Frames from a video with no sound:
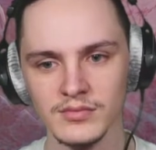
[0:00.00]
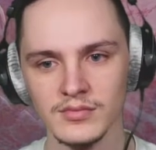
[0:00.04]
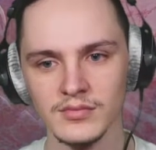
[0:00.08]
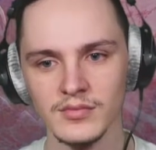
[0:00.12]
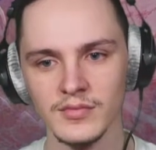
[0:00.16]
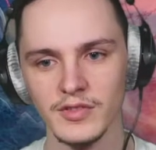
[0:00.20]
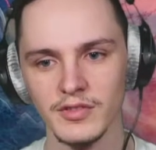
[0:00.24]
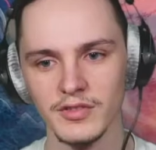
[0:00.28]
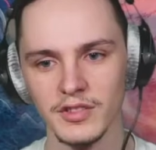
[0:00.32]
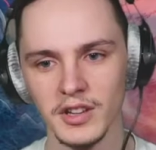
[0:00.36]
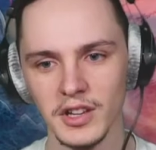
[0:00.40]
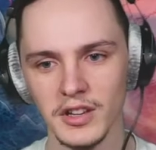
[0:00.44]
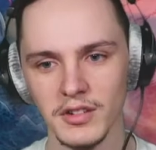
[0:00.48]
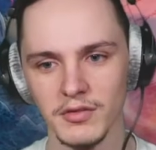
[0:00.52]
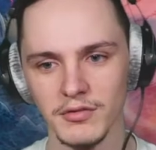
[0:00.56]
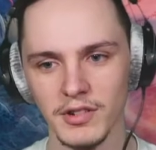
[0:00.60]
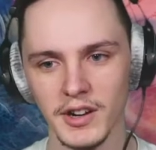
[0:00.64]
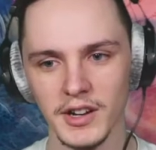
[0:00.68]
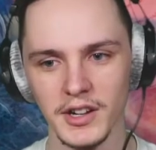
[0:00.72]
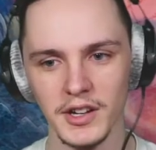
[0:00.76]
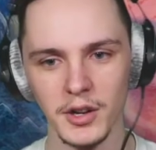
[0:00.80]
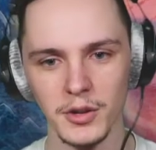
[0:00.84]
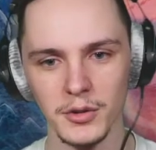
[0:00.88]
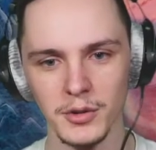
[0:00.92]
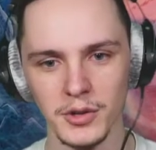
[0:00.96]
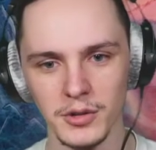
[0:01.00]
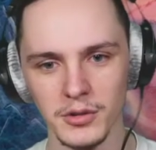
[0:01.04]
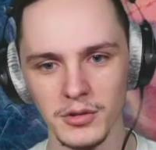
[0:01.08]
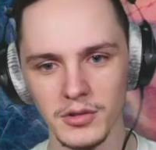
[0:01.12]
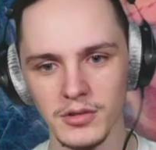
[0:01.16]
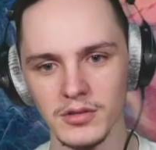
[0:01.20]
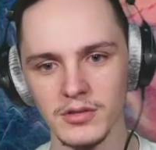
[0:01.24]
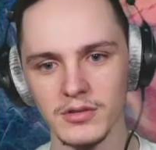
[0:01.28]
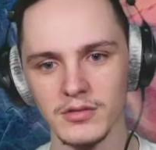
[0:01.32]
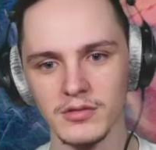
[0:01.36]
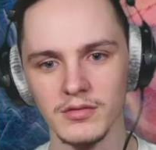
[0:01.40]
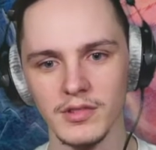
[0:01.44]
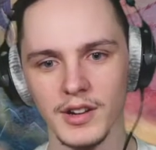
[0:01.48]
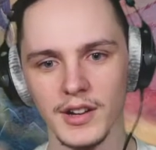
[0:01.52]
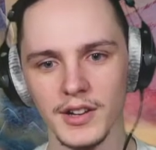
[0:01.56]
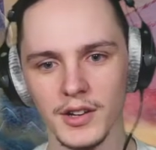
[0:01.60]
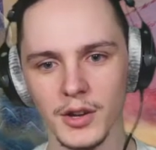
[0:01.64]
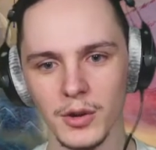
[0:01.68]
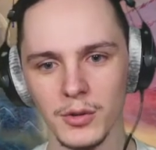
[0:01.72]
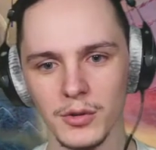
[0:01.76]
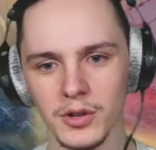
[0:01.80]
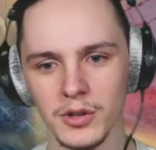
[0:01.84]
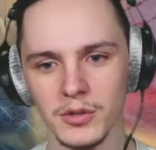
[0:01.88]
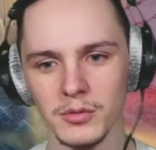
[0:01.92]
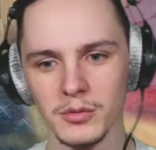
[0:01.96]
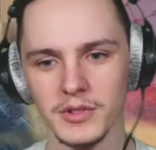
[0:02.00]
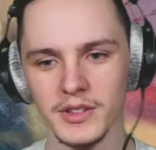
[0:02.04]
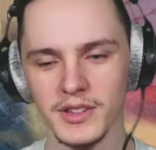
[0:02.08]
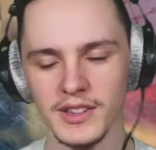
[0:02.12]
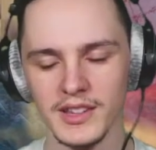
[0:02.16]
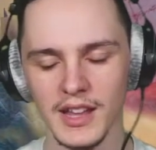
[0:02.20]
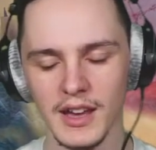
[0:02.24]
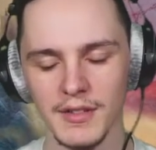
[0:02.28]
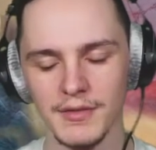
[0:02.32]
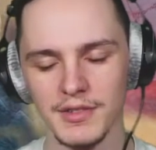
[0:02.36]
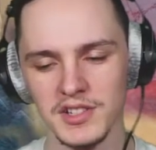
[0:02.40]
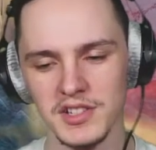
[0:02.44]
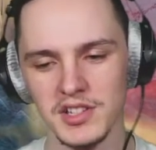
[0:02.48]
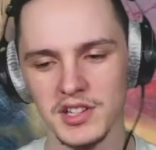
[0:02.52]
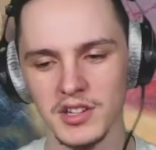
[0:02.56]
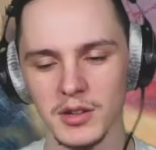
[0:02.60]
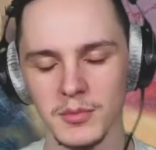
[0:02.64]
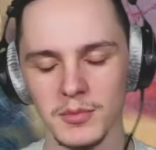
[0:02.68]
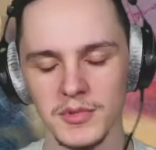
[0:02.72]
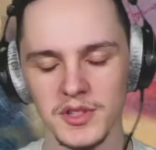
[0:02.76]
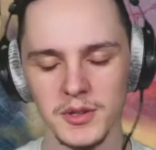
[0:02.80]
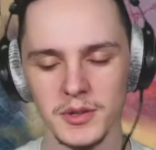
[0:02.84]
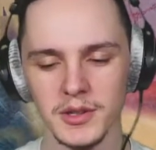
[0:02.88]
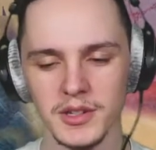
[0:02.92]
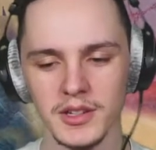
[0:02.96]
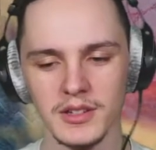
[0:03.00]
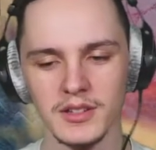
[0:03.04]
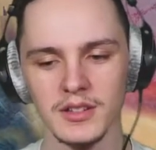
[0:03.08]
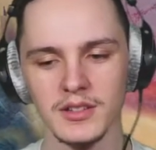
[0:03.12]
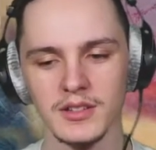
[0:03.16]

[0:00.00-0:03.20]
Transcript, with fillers: Think of Rengoku. Rengoku would never succumb to it.